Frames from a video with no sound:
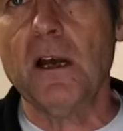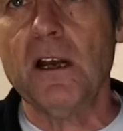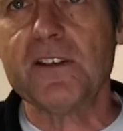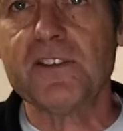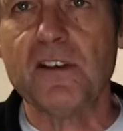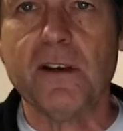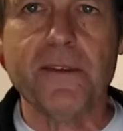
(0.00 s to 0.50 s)

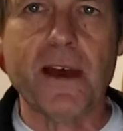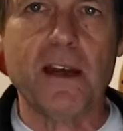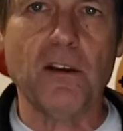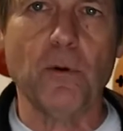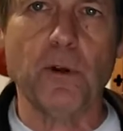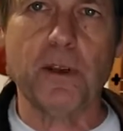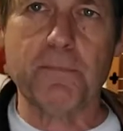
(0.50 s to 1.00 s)
so I'm not
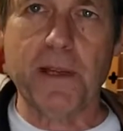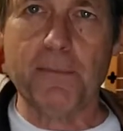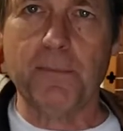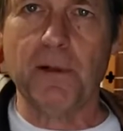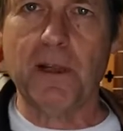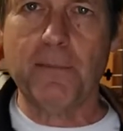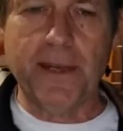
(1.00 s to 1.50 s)
annoying
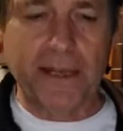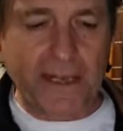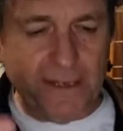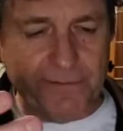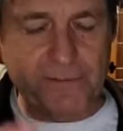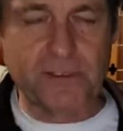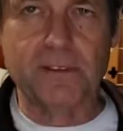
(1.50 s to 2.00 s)
people, I may
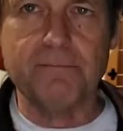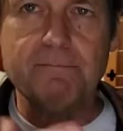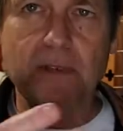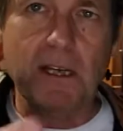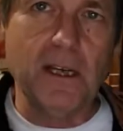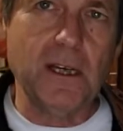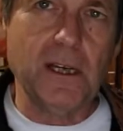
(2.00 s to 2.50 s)
have to
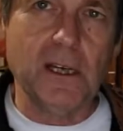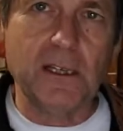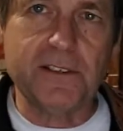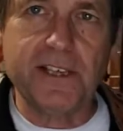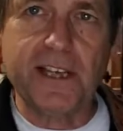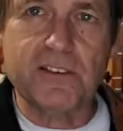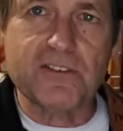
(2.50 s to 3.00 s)

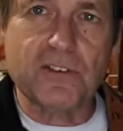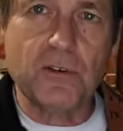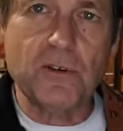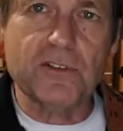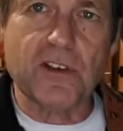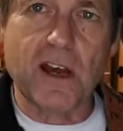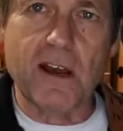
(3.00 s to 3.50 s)
take the
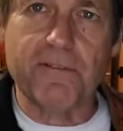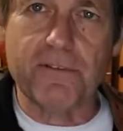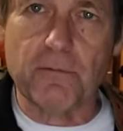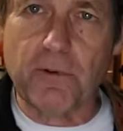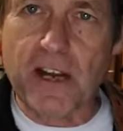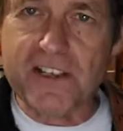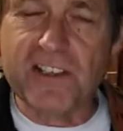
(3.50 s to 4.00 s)
screws off the
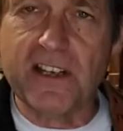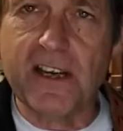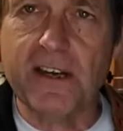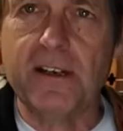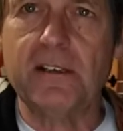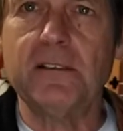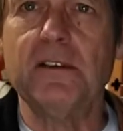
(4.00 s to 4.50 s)

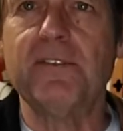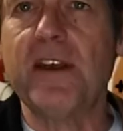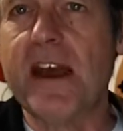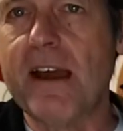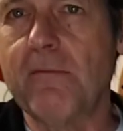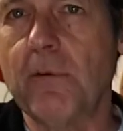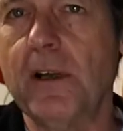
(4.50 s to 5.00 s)
resonator if you
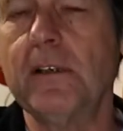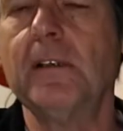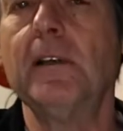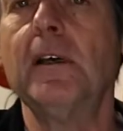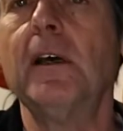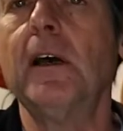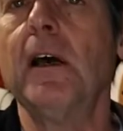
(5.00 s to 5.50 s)
have one,
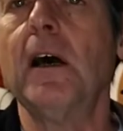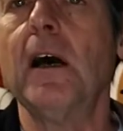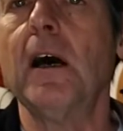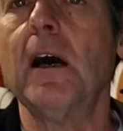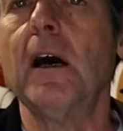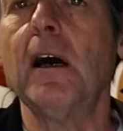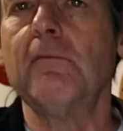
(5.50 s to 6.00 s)

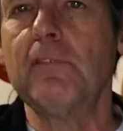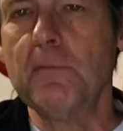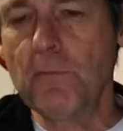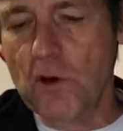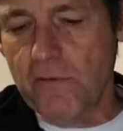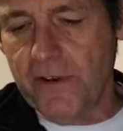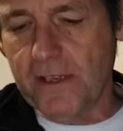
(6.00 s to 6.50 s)
and
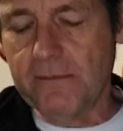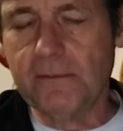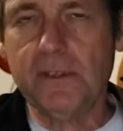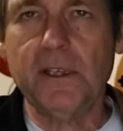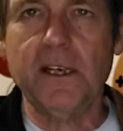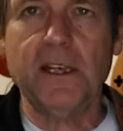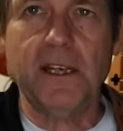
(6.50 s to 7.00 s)
remove it,
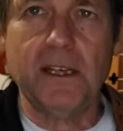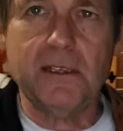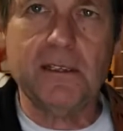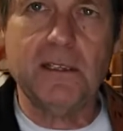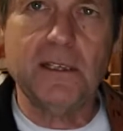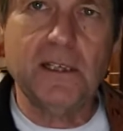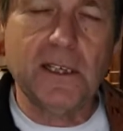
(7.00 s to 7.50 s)
and
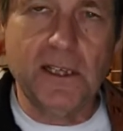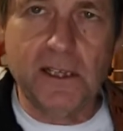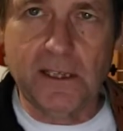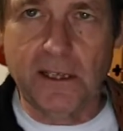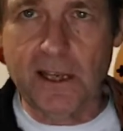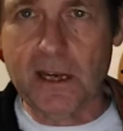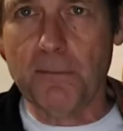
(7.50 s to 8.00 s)
then
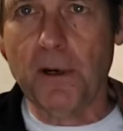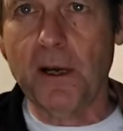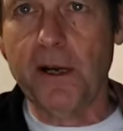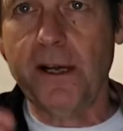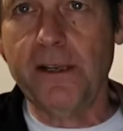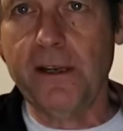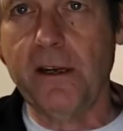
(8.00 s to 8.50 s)
get them
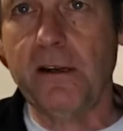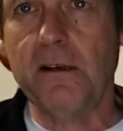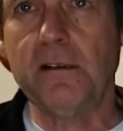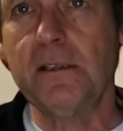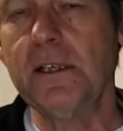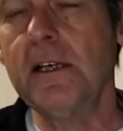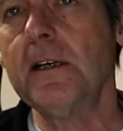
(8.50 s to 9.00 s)
behind
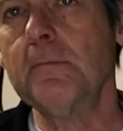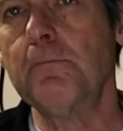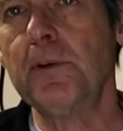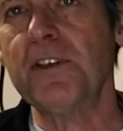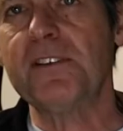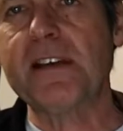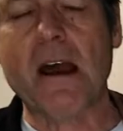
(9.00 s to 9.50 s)
there,
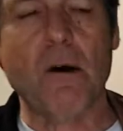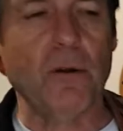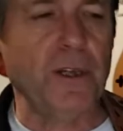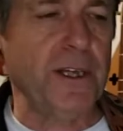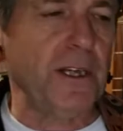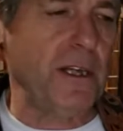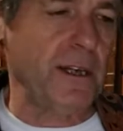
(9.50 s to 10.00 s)
put the towel
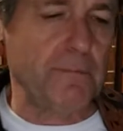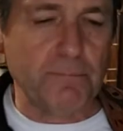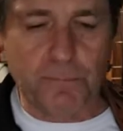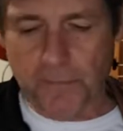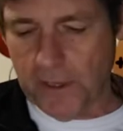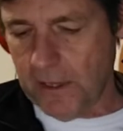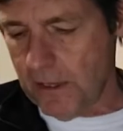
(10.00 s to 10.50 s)
in,
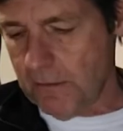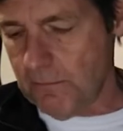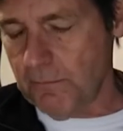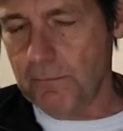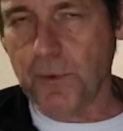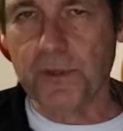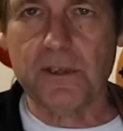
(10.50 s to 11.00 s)
and then
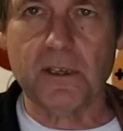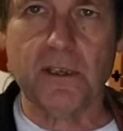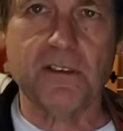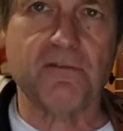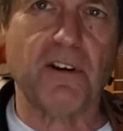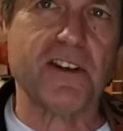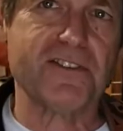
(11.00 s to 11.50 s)
put the
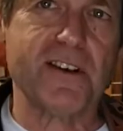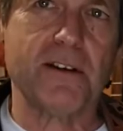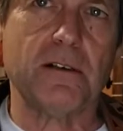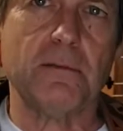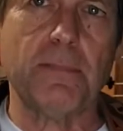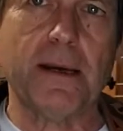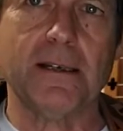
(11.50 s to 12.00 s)

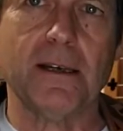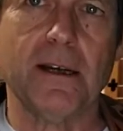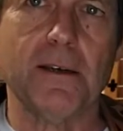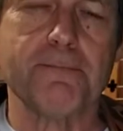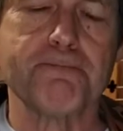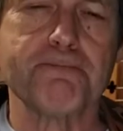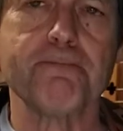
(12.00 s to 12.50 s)
resonator back
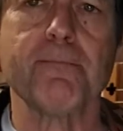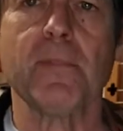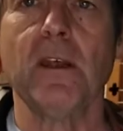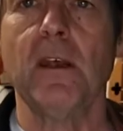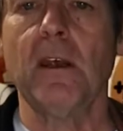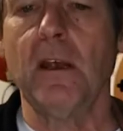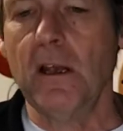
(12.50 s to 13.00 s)
on.
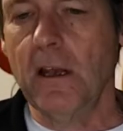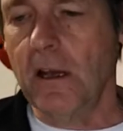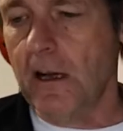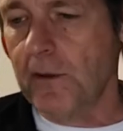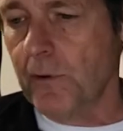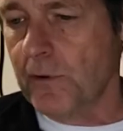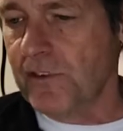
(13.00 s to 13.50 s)

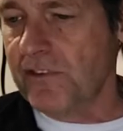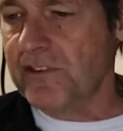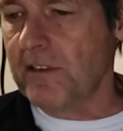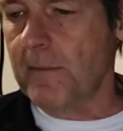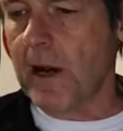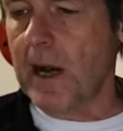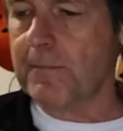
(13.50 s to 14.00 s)
Those are
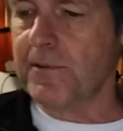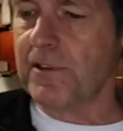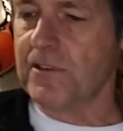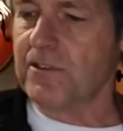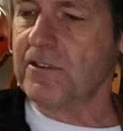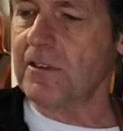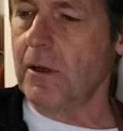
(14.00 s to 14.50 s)
some
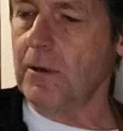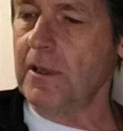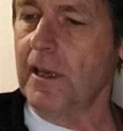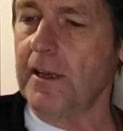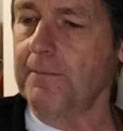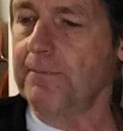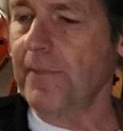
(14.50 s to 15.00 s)
options.
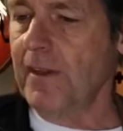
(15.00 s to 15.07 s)
Okay,